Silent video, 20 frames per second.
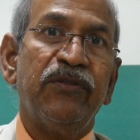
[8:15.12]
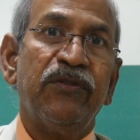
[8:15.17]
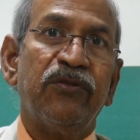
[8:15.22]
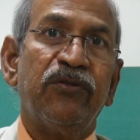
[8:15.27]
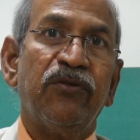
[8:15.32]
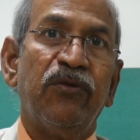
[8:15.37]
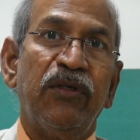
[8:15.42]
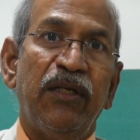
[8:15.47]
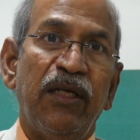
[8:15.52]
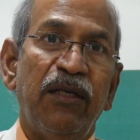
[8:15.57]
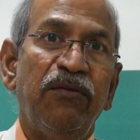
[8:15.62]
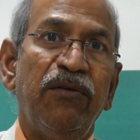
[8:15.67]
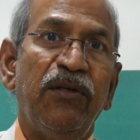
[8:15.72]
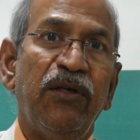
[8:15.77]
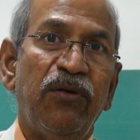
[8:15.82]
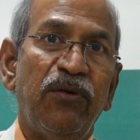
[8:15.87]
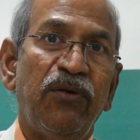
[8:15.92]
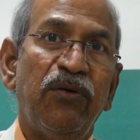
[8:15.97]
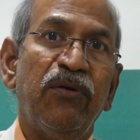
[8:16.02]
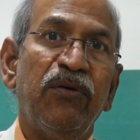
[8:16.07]
So
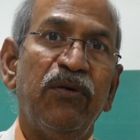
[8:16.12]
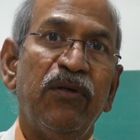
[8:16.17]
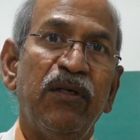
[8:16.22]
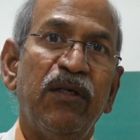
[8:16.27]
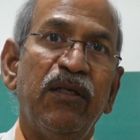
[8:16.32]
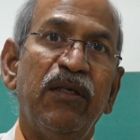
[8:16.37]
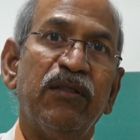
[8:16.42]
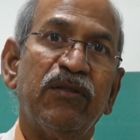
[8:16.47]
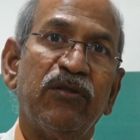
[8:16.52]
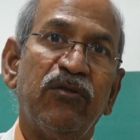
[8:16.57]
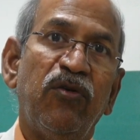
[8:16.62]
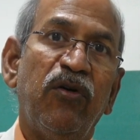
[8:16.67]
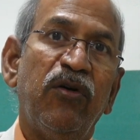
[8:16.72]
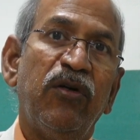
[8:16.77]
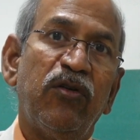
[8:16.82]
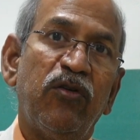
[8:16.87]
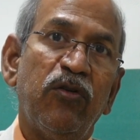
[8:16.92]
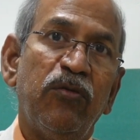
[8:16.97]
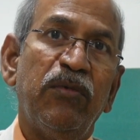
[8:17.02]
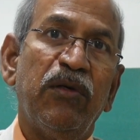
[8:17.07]
Nerivio is
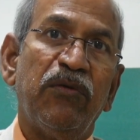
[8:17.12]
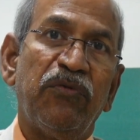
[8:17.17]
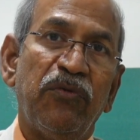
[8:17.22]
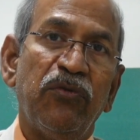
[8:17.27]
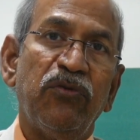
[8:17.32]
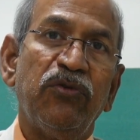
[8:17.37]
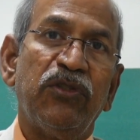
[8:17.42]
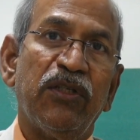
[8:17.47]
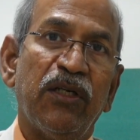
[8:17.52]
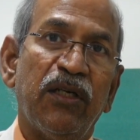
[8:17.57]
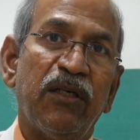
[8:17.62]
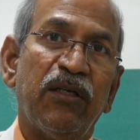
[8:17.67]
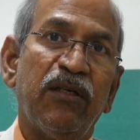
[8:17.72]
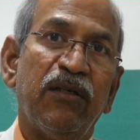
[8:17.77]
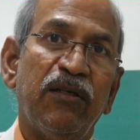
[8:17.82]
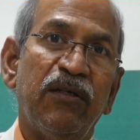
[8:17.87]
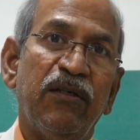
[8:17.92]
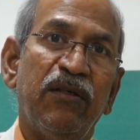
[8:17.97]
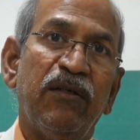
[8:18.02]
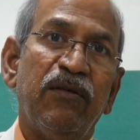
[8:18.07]
going to the future
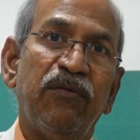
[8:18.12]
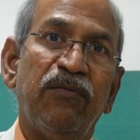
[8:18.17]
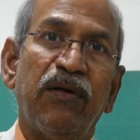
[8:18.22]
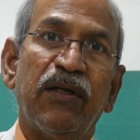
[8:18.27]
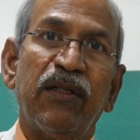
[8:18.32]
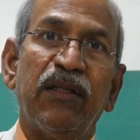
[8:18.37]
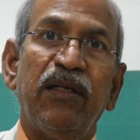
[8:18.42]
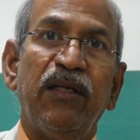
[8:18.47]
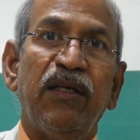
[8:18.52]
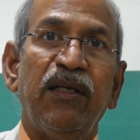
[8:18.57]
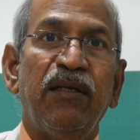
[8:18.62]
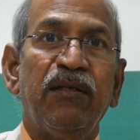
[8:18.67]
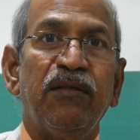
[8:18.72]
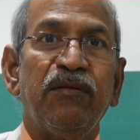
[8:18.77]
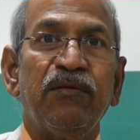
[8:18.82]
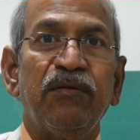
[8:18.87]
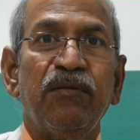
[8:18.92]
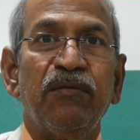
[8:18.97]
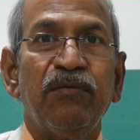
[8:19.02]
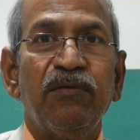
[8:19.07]
for the
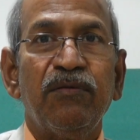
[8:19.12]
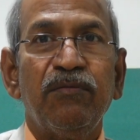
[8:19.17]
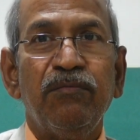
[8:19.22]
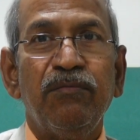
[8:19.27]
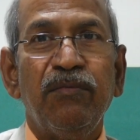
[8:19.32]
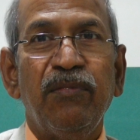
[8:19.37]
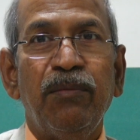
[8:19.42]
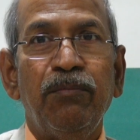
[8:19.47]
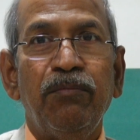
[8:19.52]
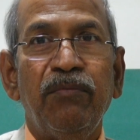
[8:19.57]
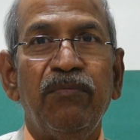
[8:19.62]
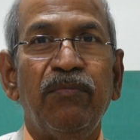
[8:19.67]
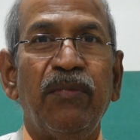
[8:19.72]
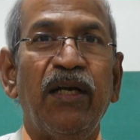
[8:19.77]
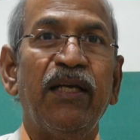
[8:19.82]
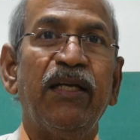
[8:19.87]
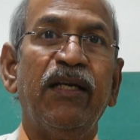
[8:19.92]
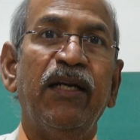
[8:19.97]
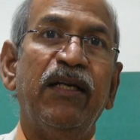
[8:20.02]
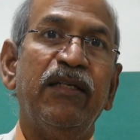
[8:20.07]

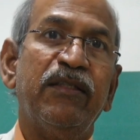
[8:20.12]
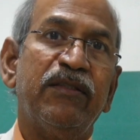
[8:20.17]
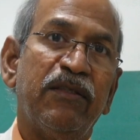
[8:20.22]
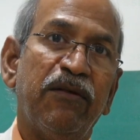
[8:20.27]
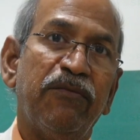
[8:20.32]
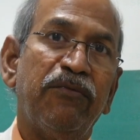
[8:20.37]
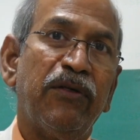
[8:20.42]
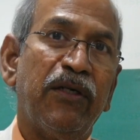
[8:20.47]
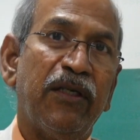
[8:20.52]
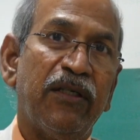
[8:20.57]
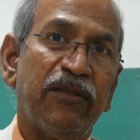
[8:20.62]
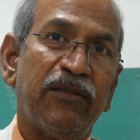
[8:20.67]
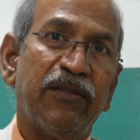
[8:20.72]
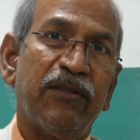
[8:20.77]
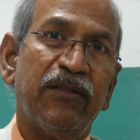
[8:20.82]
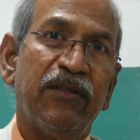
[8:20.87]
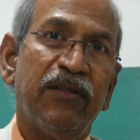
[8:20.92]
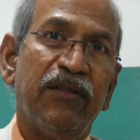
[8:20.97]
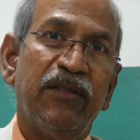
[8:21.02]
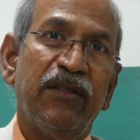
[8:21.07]
migraine sufferers.
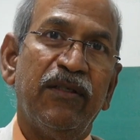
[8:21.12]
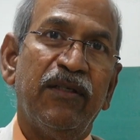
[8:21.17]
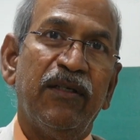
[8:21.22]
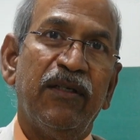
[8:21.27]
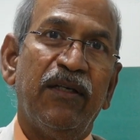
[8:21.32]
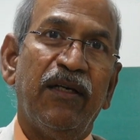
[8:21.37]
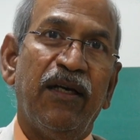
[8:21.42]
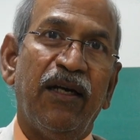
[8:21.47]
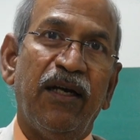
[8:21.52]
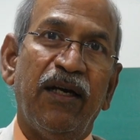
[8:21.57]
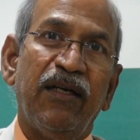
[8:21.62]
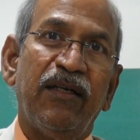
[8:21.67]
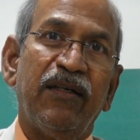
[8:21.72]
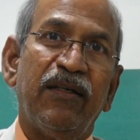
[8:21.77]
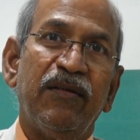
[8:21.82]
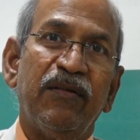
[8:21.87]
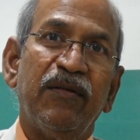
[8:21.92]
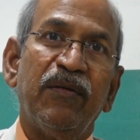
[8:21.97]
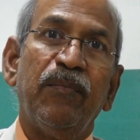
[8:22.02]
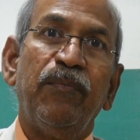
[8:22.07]

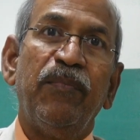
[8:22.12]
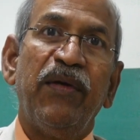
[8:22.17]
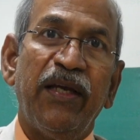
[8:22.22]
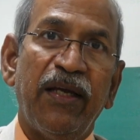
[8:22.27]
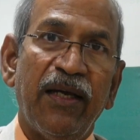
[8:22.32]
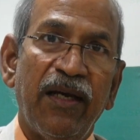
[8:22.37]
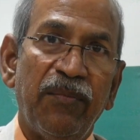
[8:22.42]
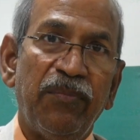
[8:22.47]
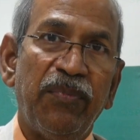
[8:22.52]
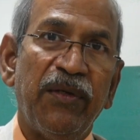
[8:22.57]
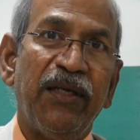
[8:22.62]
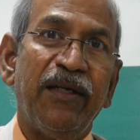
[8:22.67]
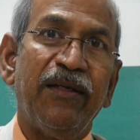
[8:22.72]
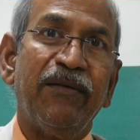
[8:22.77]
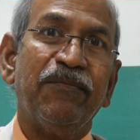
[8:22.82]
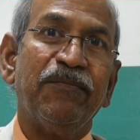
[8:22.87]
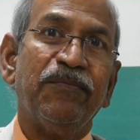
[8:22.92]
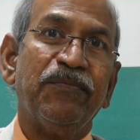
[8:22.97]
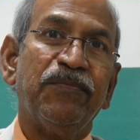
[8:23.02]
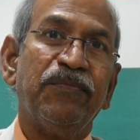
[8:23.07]
And be happy.
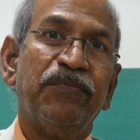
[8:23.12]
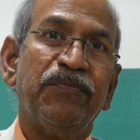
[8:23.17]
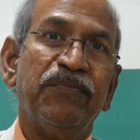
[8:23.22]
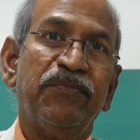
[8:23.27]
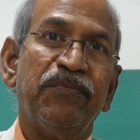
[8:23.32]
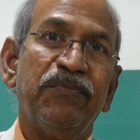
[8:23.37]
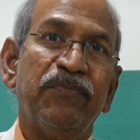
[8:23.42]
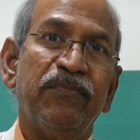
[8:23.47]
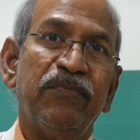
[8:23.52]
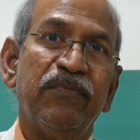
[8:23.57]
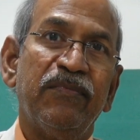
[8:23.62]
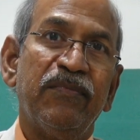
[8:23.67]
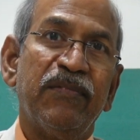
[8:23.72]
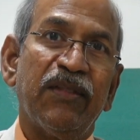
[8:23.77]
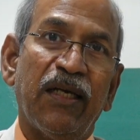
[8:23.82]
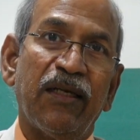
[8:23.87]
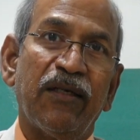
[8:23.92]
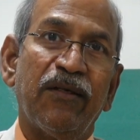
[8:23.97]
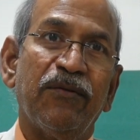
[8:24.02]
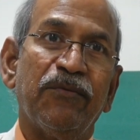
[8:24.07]

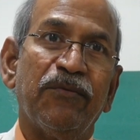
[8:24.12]
Thank